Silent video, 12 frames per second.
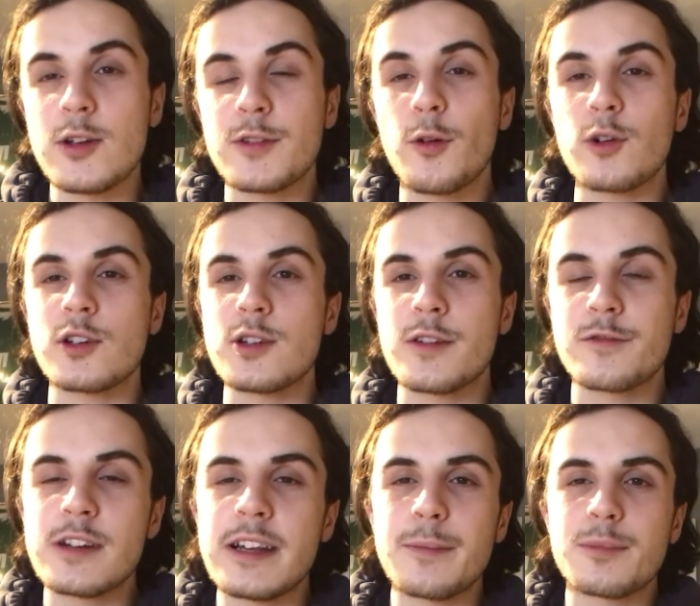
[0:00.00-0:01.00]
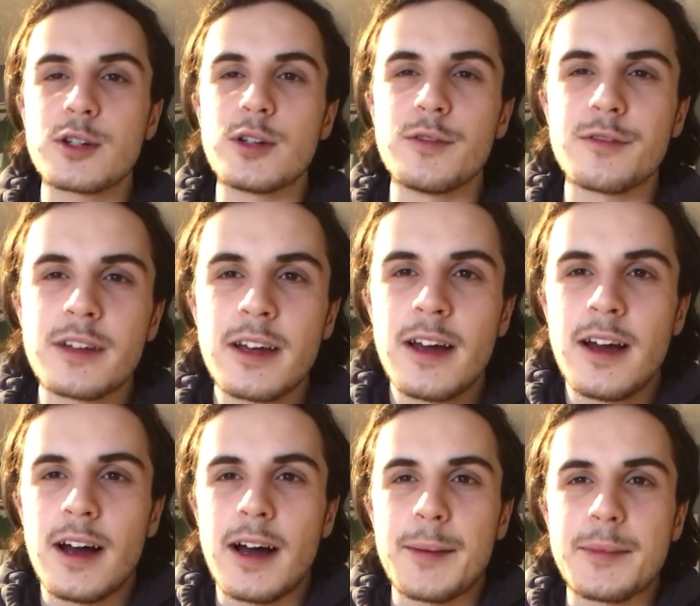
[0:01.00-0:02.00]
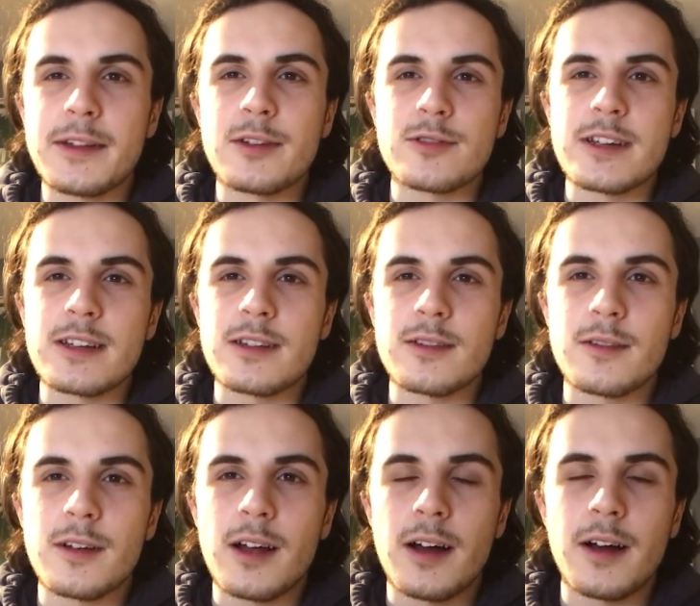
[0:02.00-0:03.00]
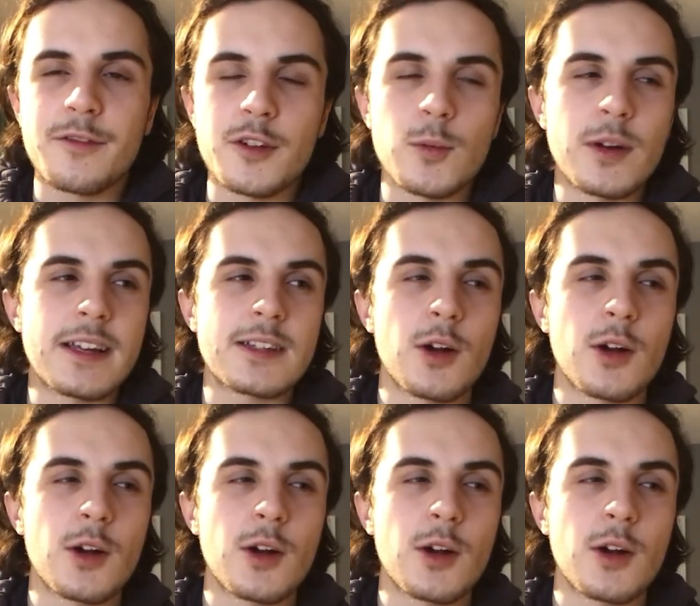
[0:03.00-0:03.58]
fortunes have really improved in the recent few weeks.